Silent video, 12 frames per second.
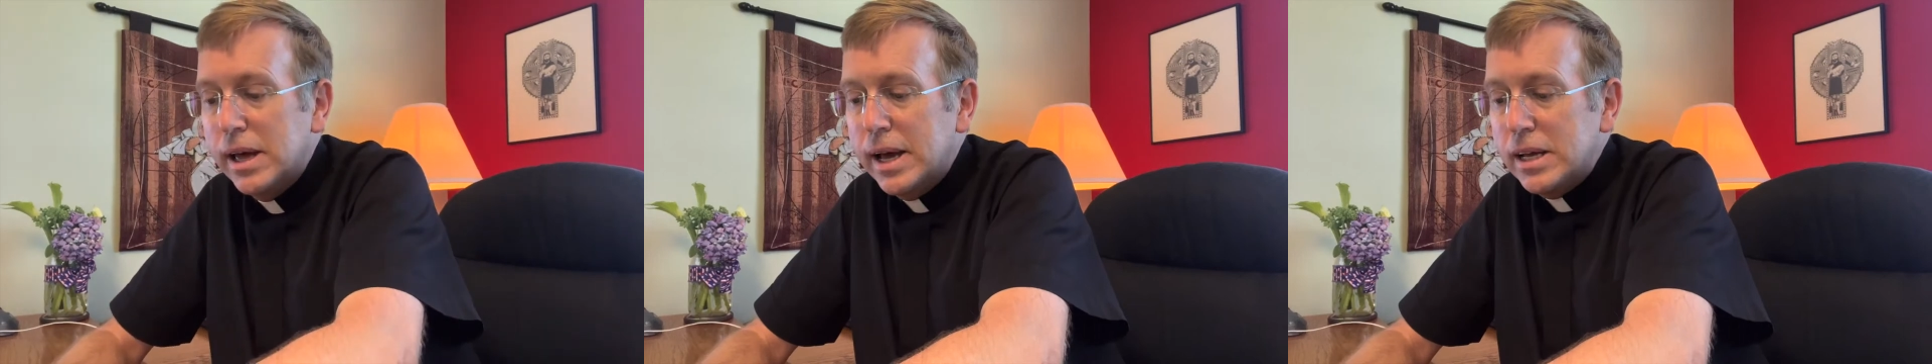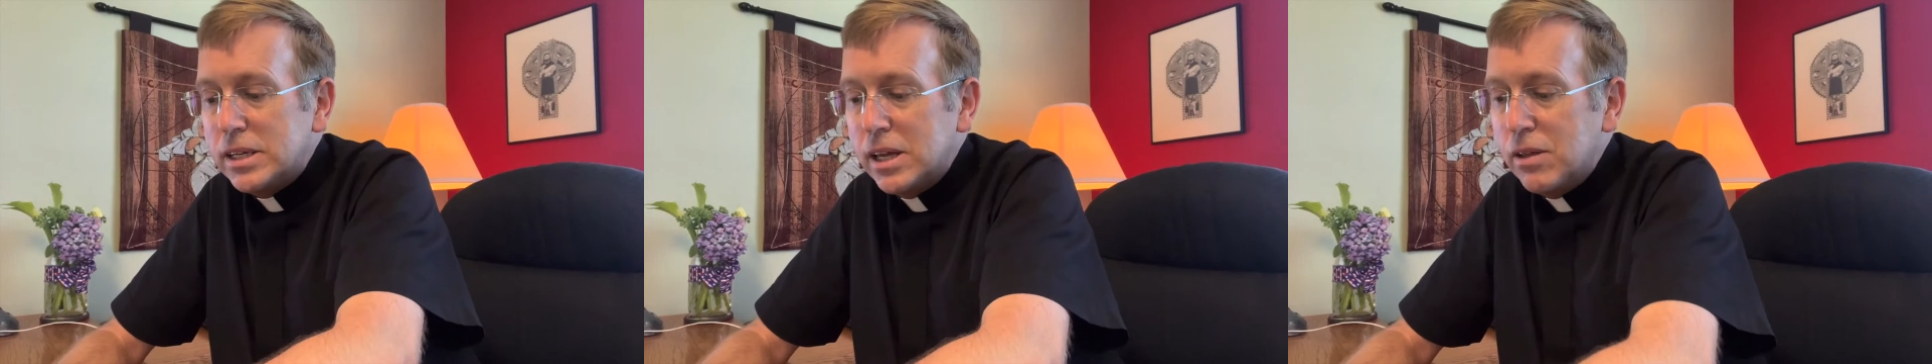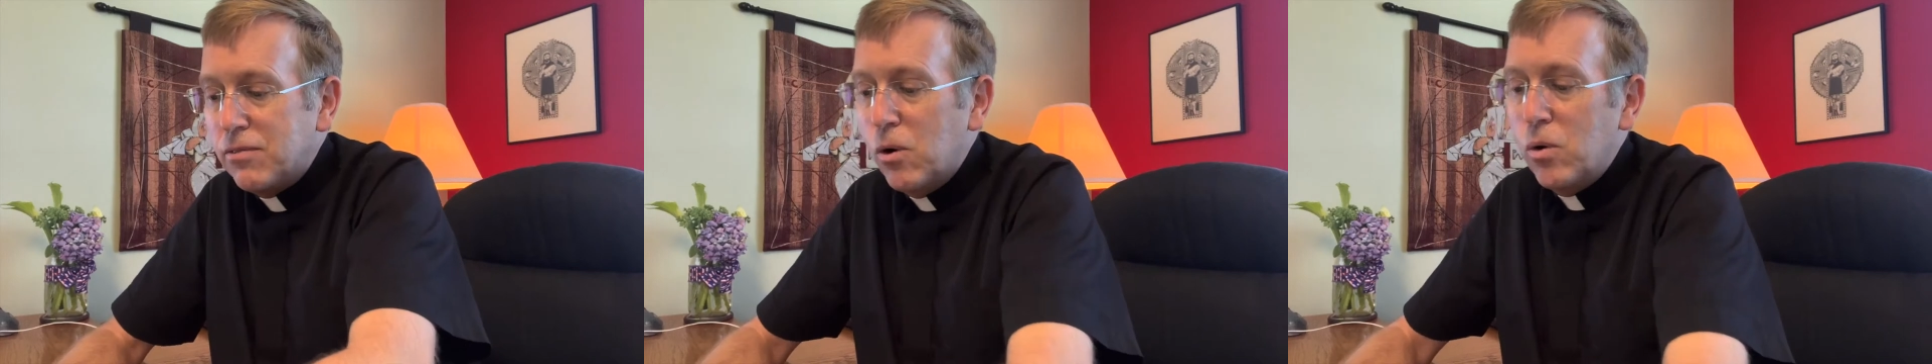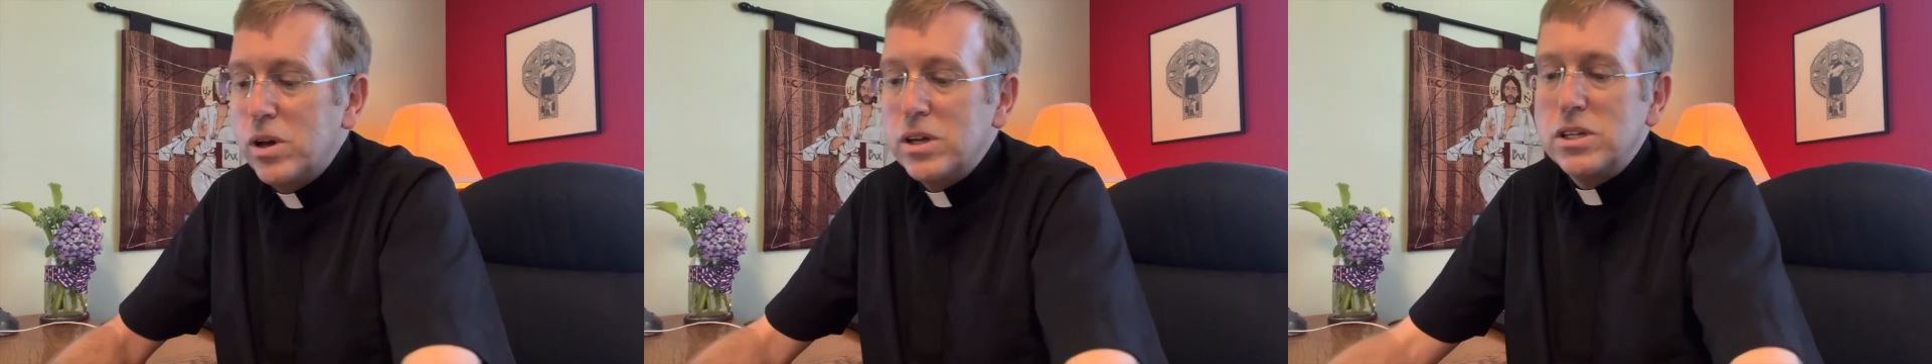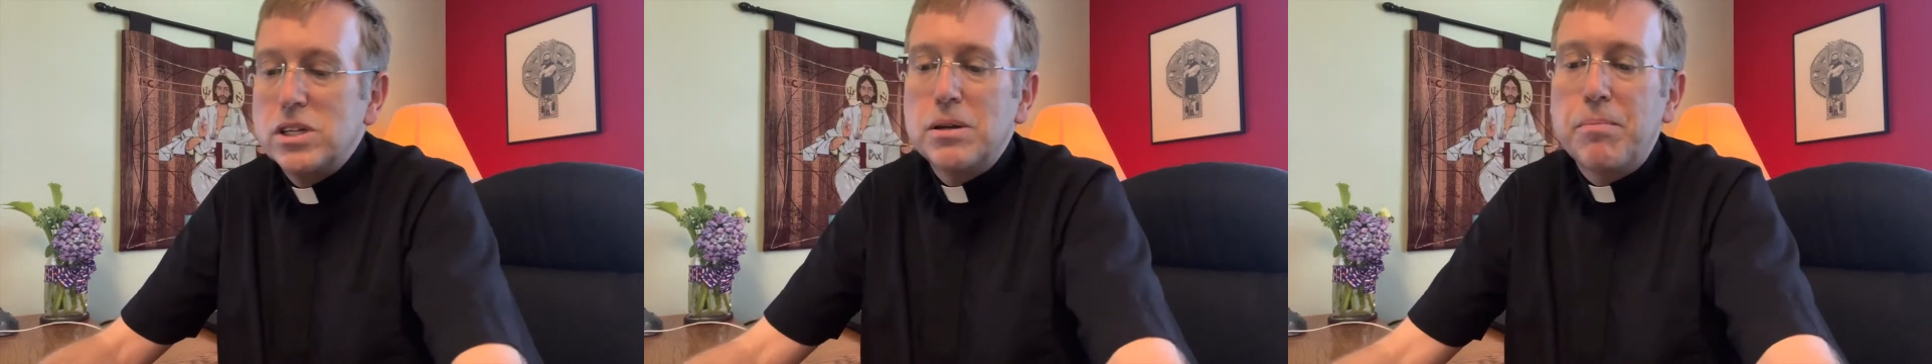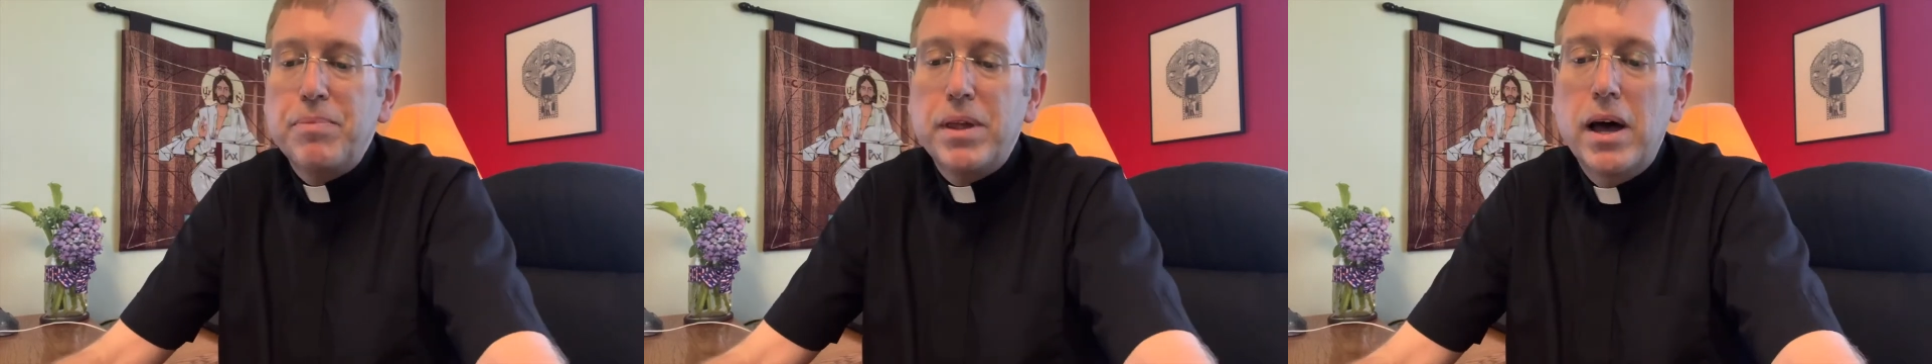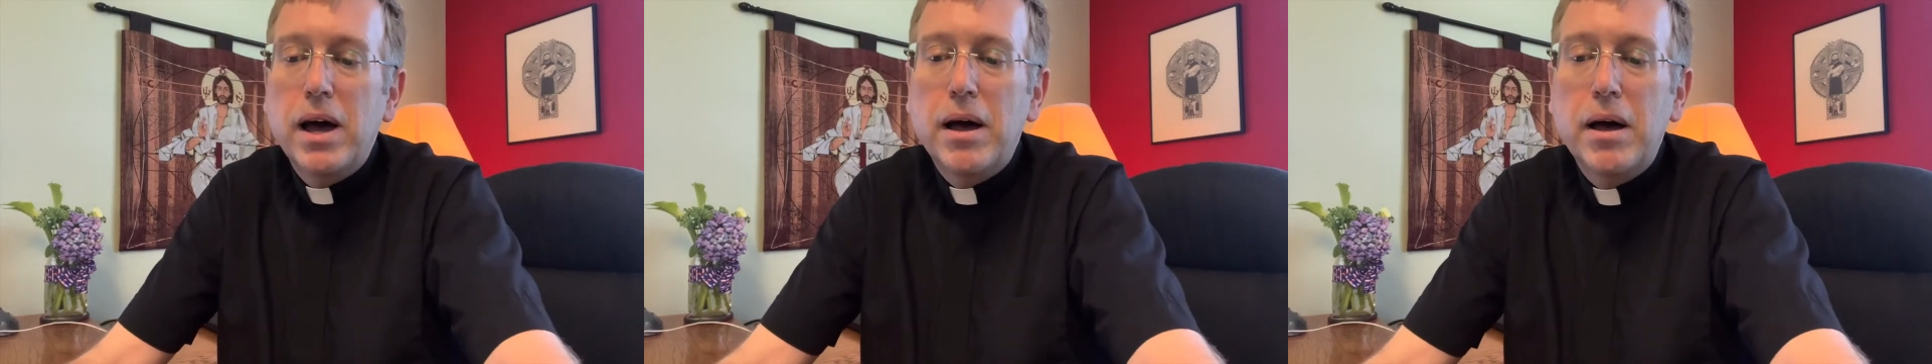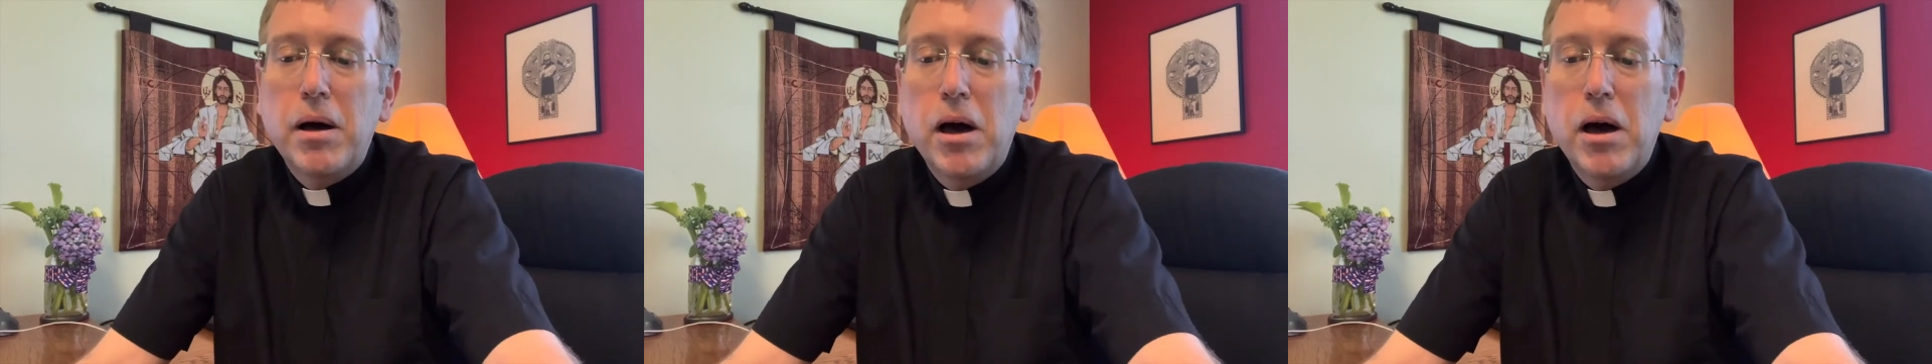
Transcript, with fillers: He said the focus uh,